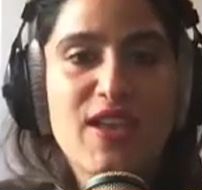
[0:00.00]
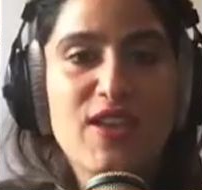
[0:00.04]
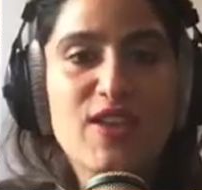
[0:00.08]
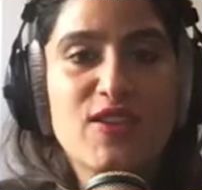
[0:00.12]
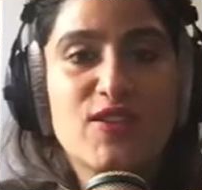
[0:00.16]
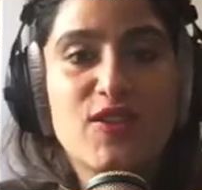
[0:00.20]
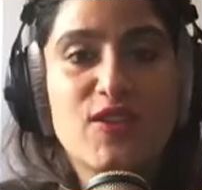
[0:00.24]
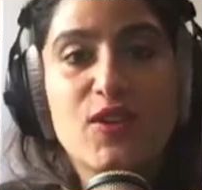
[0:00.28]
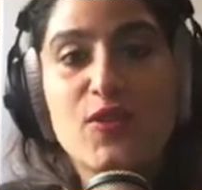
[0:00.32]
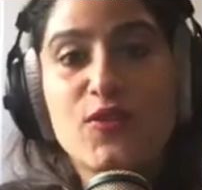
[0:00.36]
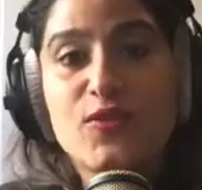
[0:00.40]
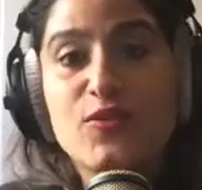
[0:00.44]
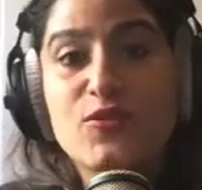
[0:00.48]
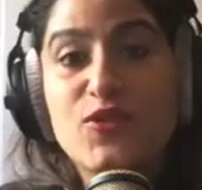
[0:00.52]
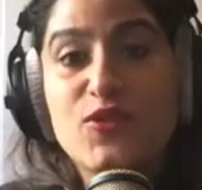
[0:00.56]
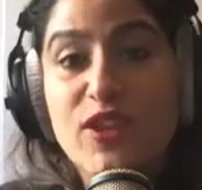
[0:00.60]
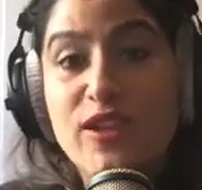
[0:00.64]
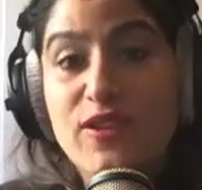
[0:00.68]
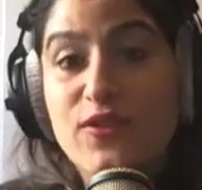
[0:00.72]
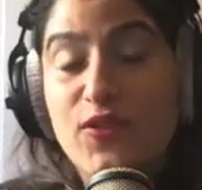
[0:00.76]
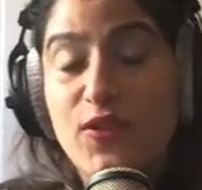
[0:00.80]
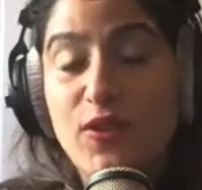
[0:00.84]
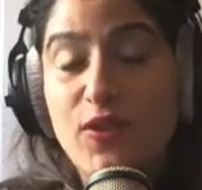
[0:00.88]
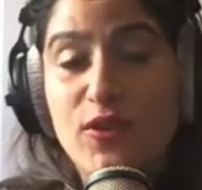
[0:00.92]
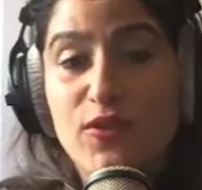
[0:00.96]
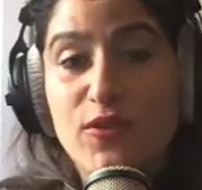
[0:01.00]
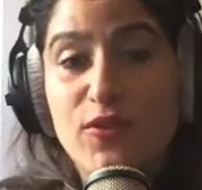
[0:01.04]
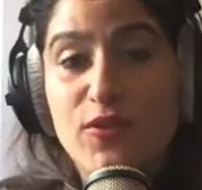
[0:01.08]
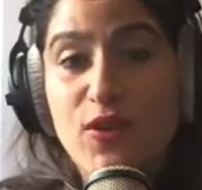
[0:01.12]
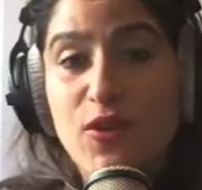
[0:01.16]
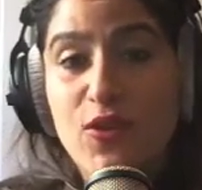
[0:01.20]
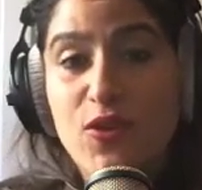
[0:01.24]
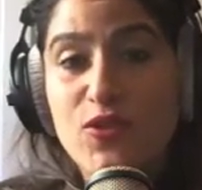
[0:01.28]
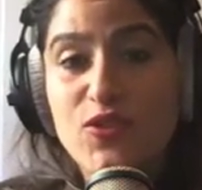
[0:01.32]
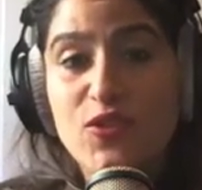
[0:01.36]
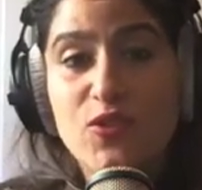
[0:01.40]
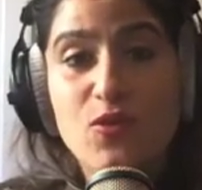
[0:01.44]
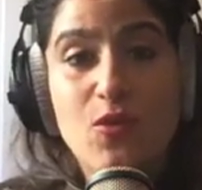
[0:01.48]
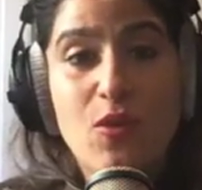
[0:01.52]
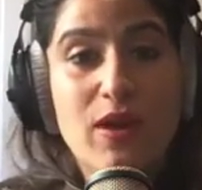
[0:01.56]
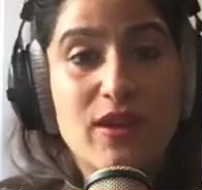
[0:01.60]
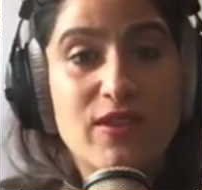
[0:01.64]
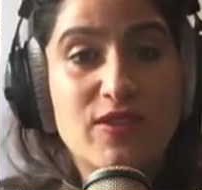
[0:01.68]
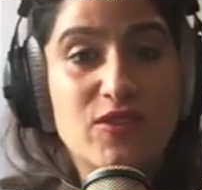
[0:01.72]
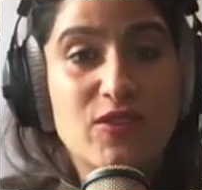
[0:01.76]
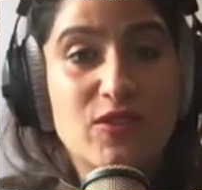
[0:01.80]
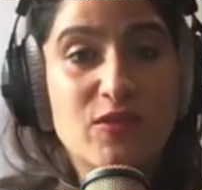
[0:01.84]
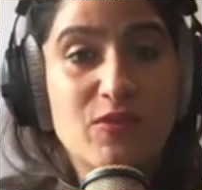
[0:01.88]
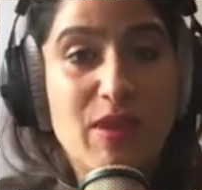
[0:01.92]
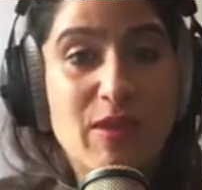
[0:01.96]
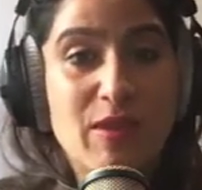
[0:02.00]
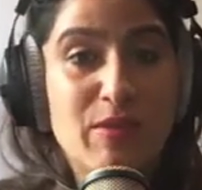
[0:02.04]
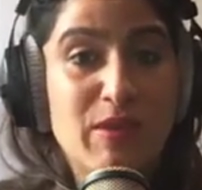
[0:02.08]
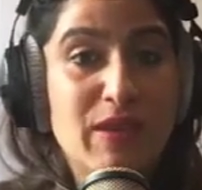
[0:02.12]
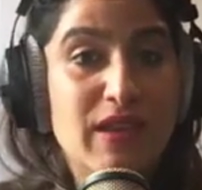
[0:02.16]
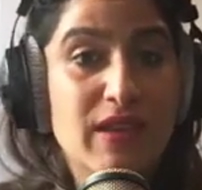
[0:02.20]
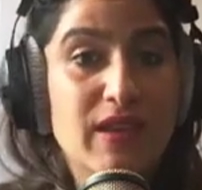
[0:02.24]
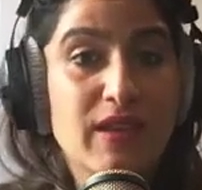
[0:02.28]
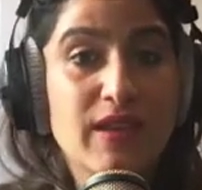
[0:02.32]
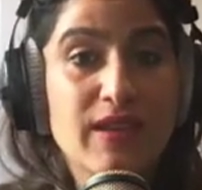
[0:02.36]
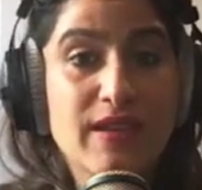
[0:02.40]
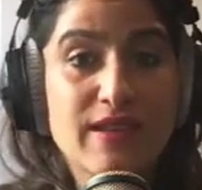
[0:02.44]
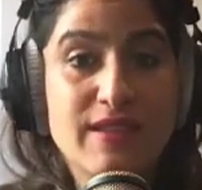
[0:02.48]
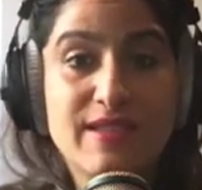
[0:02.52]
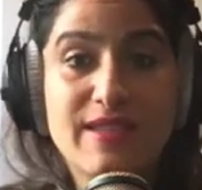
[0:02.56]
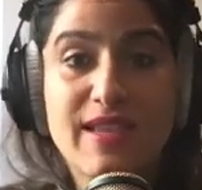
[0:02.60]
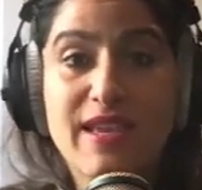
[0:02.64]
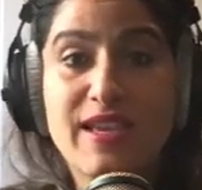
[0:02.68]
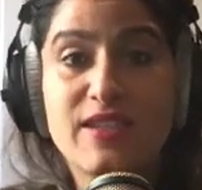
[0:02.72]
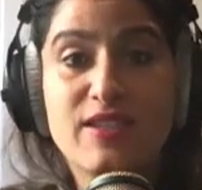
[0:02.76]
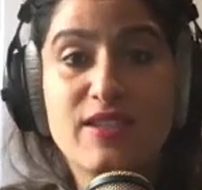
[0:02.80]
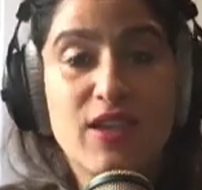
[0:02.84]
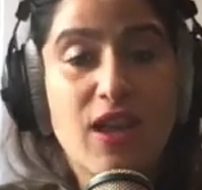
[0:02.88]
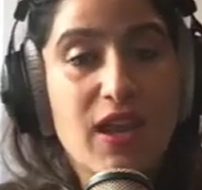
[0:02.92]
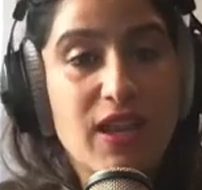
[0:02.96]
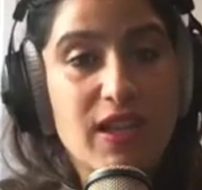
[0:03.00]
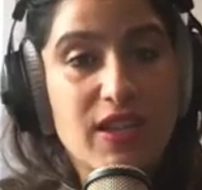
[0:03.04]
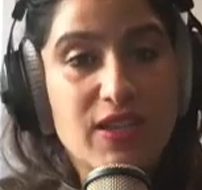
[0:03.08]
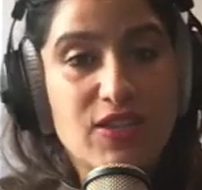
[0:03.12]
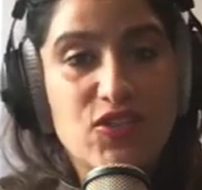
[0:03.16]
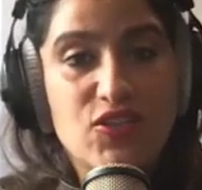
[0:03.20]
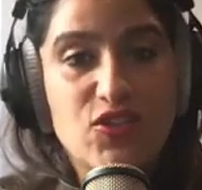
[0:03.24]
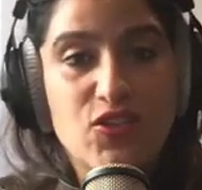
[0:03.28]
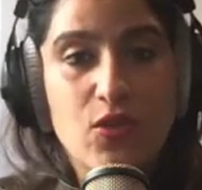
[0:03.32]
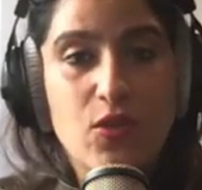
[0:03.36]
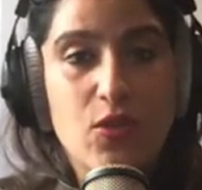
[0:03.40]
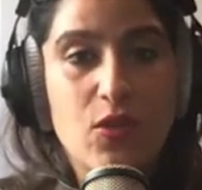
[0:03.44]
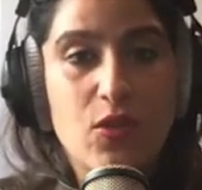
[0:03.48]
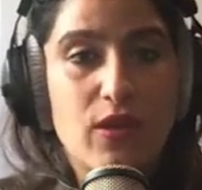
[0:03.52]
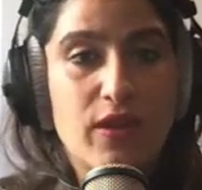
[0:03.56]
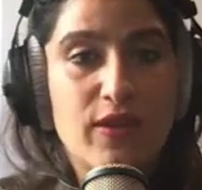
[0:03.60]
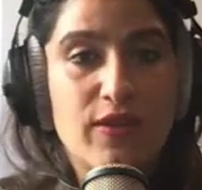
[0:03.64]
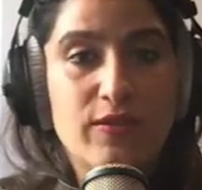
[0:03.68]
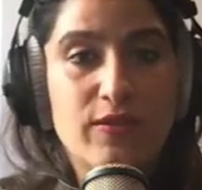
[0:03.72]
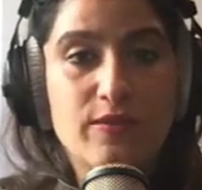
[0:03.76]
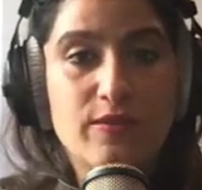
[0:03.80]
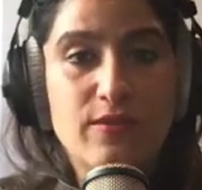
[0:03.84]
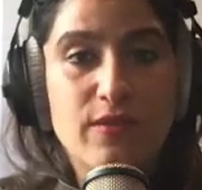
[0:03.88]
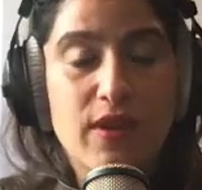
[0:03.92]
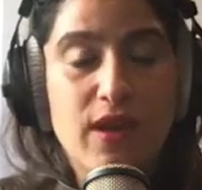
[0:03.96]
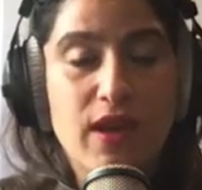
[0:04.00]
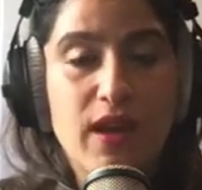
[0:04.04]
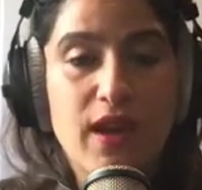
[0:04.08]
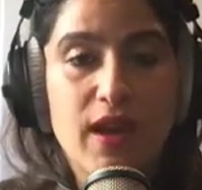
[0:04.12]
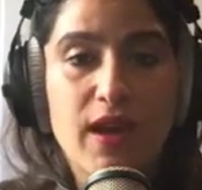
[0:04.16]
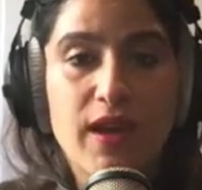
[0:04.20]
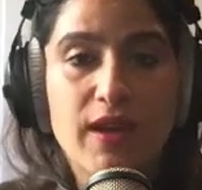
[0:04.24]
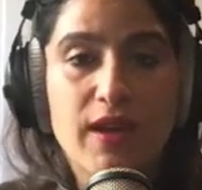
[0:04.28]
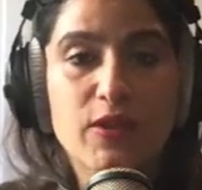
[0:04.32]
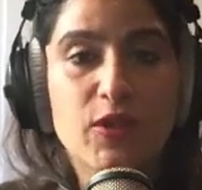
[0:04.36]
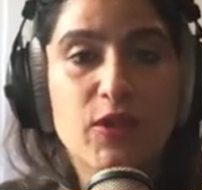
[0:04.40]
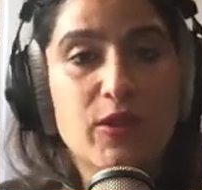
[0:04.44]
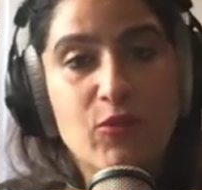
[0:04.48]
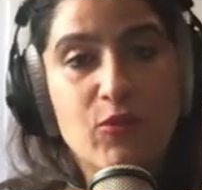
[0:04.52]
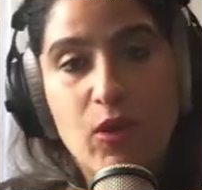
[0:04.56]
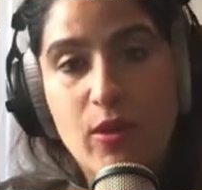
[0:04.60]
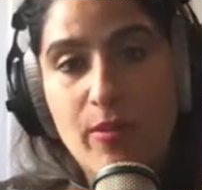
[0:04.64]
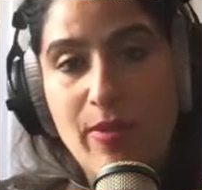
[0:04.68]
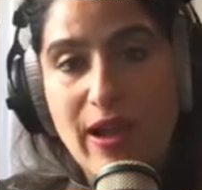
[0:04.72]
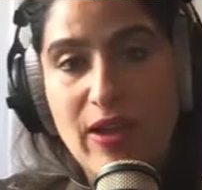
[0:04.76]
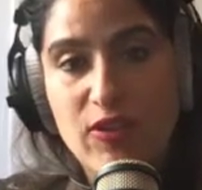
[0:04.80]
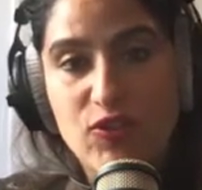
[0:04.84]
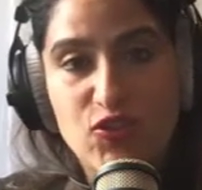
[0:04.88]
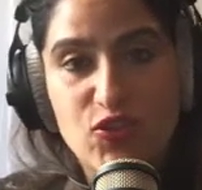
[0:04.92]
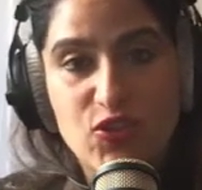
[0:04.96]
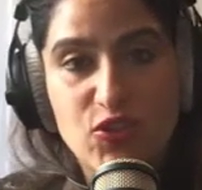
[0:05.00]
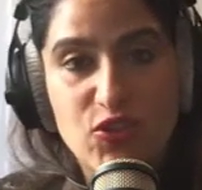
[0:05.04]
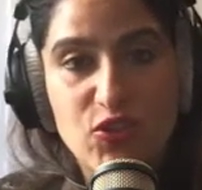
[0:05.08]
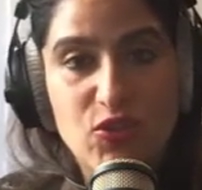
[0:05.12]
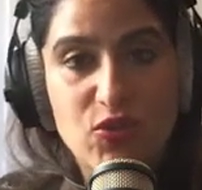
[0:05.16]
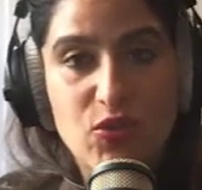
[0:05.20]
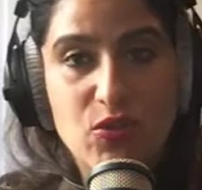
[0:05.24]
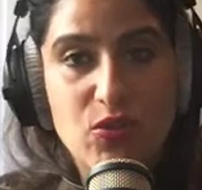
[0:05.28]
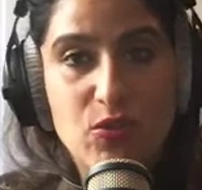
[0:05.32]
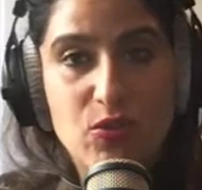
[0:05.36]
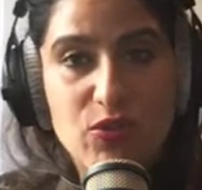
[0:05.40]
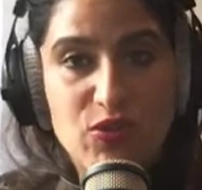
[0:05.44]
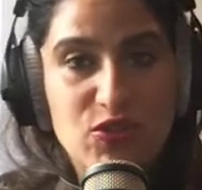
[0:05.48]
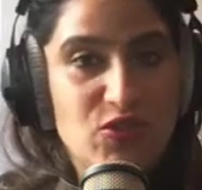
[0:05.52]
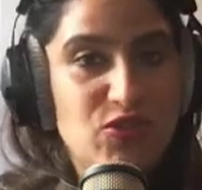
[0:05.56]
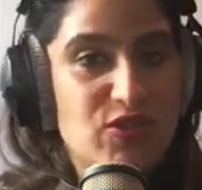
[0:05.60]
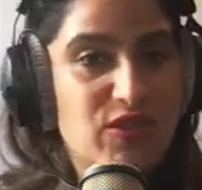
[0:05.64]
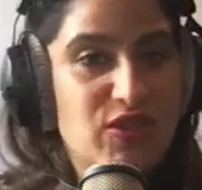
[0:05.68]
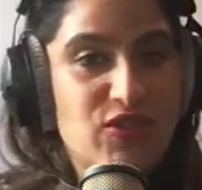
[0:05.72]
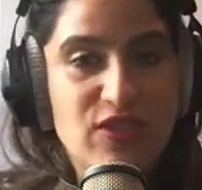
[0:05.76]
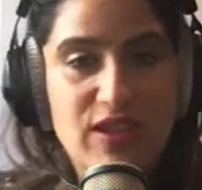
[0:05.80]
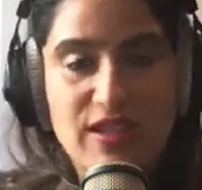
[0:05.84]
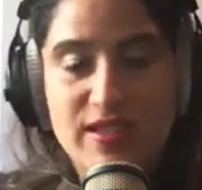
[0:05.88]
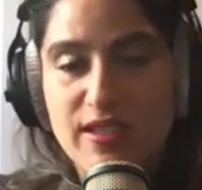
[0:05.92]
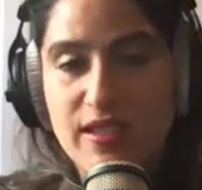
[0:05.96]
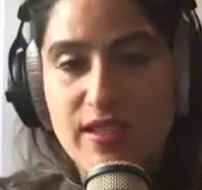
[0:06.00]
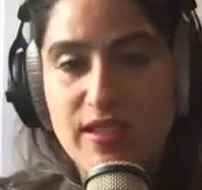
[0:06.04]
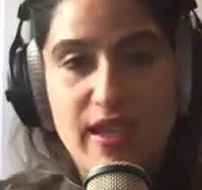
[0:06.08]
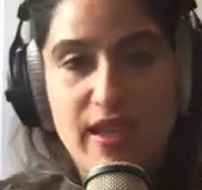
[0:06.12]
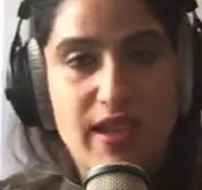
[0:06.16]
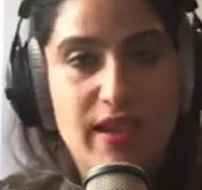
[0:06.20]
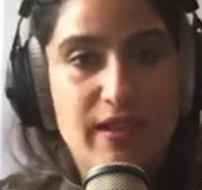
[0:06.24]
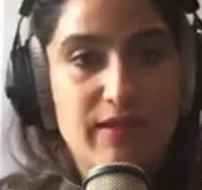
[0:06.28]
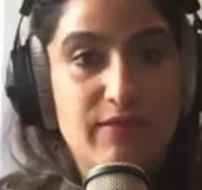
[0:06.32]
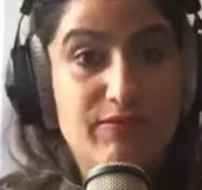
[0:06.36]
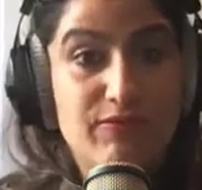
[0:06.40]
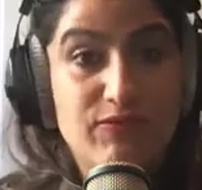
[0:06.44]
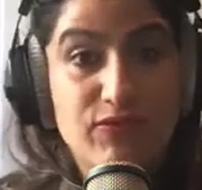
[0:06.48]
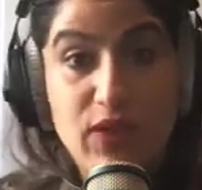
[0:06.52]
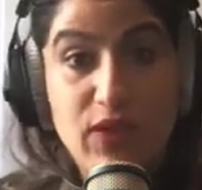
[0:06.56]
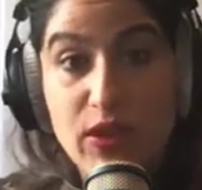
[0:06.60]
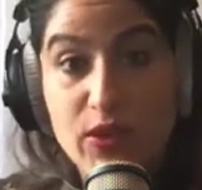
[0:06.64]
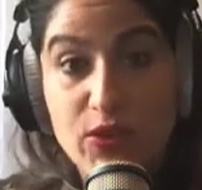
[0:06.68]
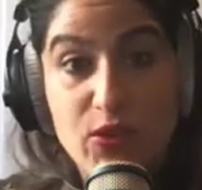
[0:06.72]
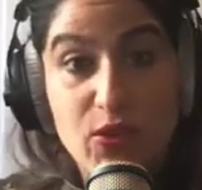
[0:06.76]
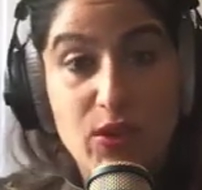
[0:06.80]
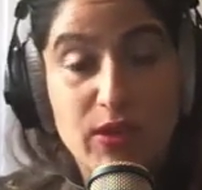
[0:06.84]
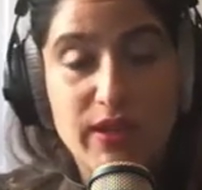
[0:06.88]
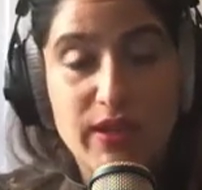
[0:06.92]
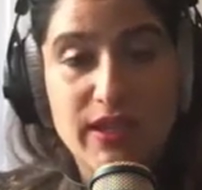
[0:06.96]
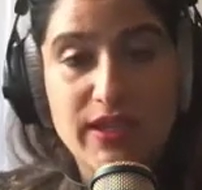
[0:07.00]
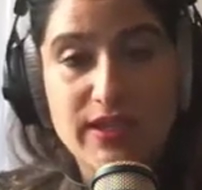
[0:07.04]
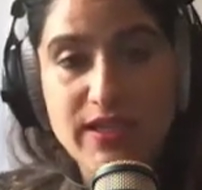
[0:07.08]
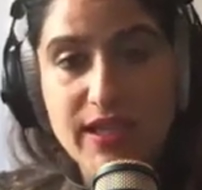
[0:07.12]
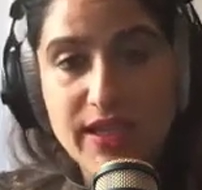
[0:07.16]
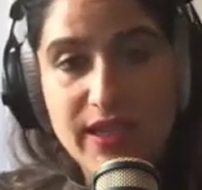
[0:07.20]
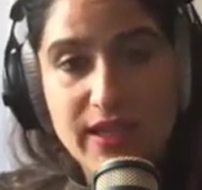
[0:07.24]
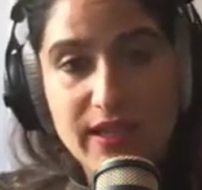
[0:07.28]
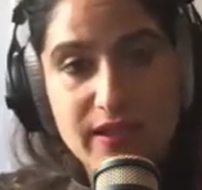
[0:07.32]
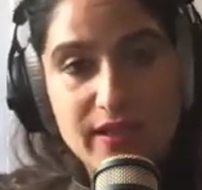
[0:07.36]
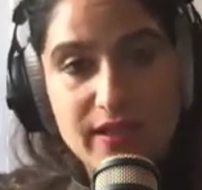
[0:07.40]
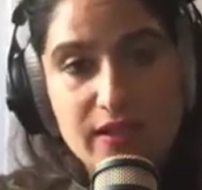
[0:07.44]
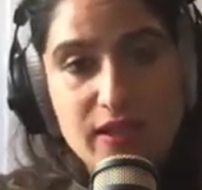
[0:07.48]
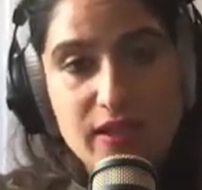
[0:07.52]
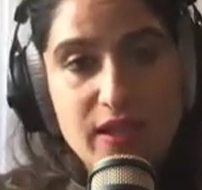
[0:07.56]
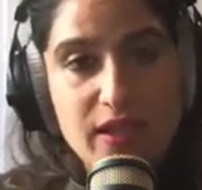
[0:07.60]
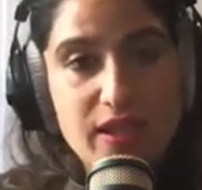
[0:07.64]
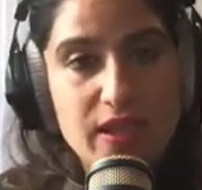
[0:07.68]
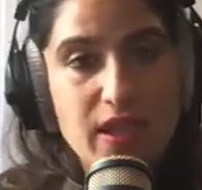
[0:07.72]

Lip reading: So Jane, for folks who want to maybe stay in touch or learn more about you, would you suggest that they follow you on LinkedIn?